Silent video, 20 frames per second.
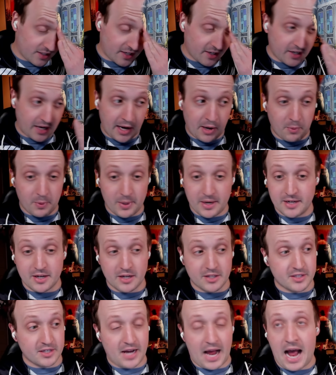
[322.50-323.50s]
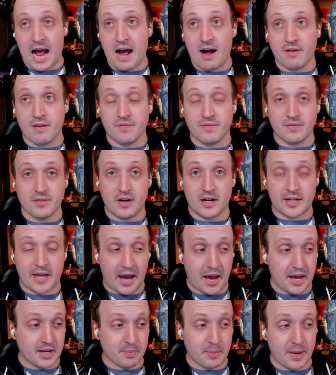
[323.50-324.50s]
Kiria doesn't have a
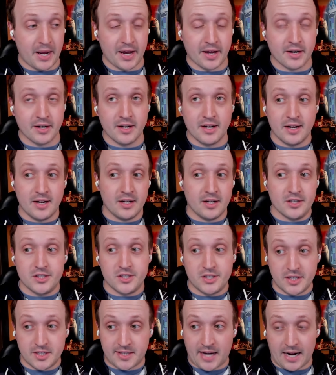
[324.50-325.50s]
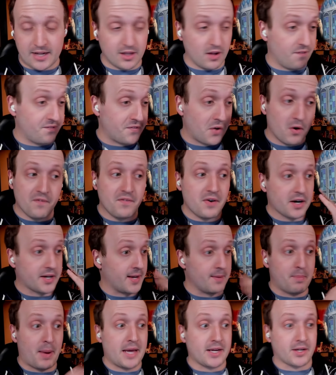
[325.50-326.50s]
cake, man. She's got the full
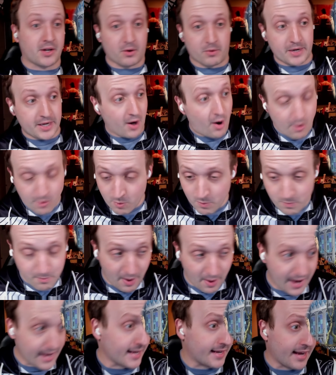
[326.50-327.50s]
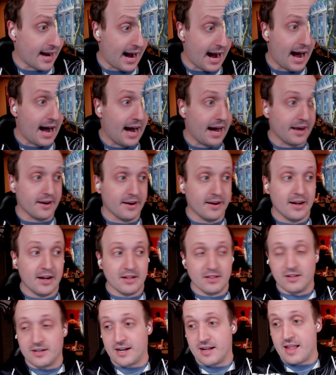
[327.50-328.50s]
fucking bakery. Oh my god.
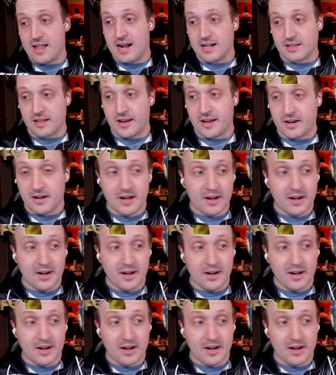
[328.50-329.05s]
Look at that thing.